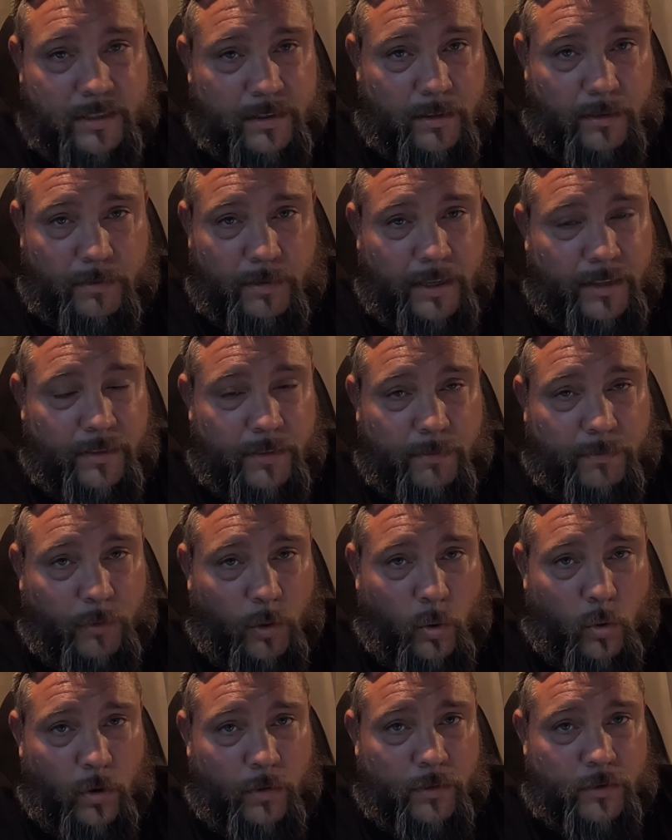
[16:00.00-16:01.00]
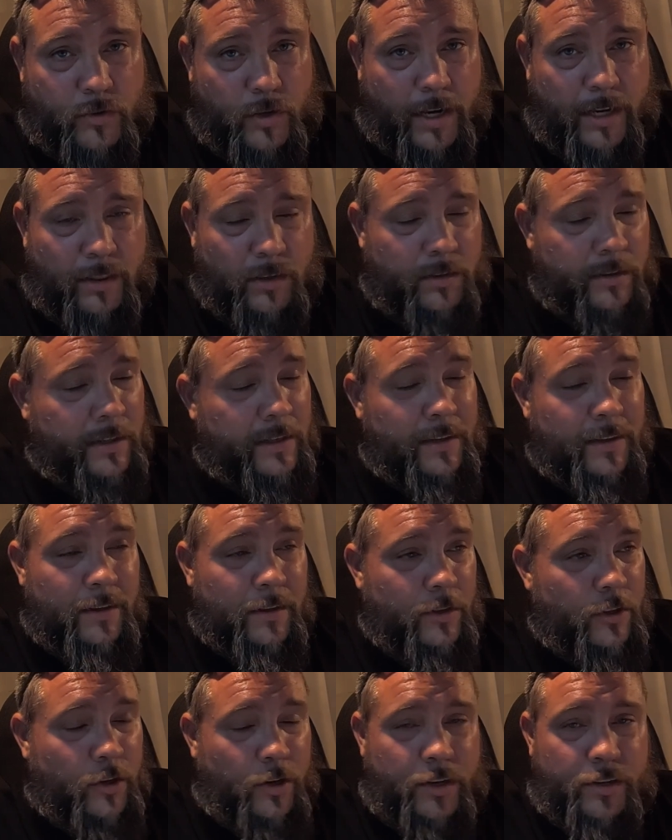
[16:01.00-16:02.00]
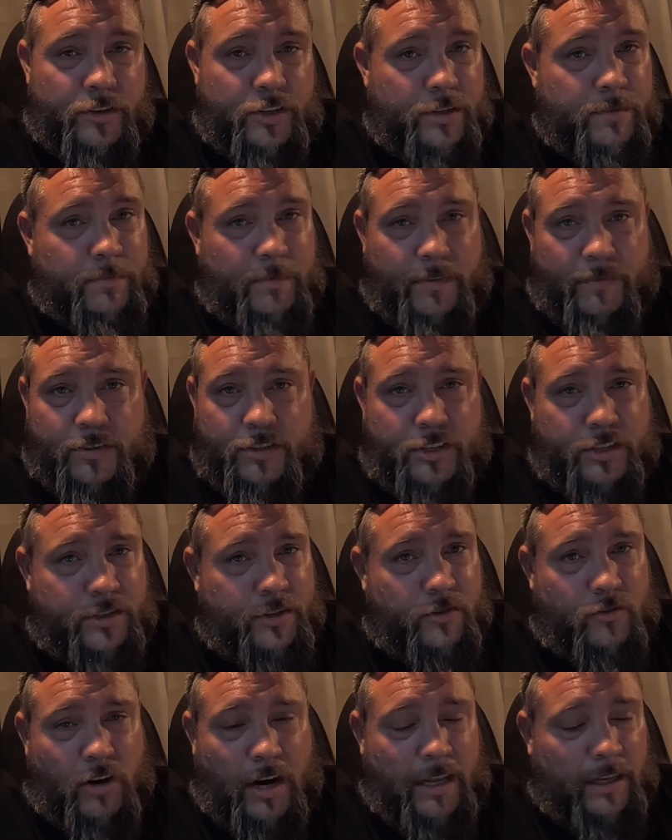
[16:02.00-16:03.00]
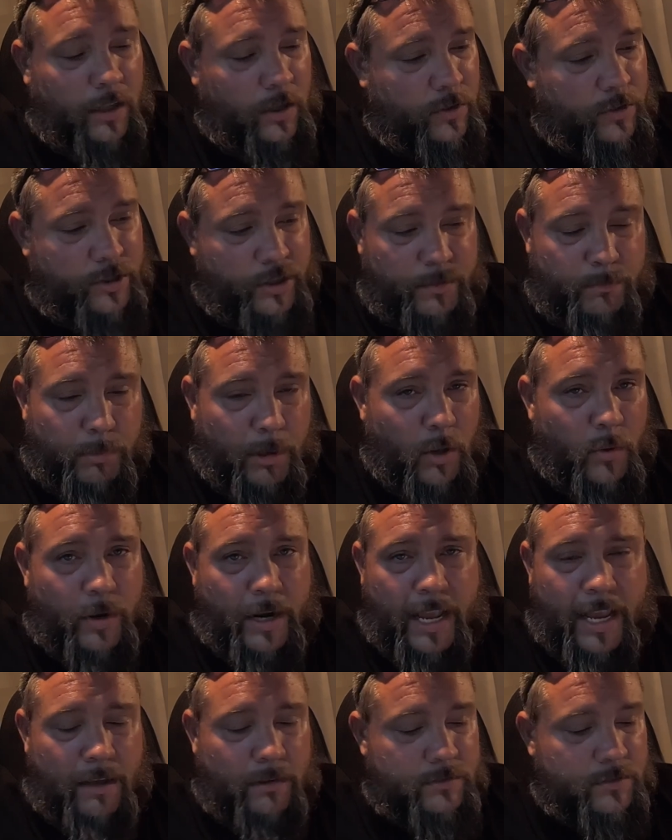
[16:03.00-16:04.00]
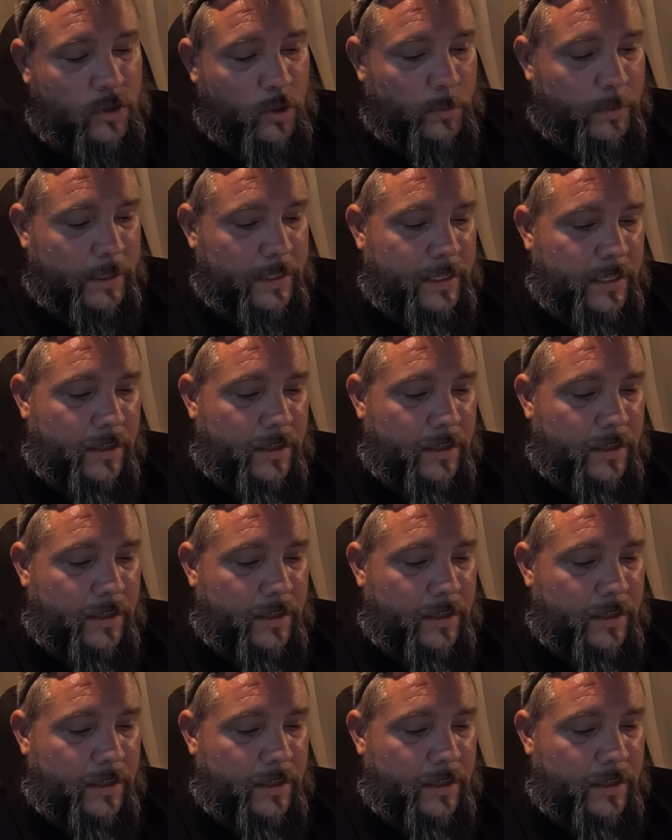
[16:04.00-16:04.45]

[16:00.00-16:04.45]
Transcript: in the floor of the trailer, you can just, if it's just a dry load, you can blow it out. It's no big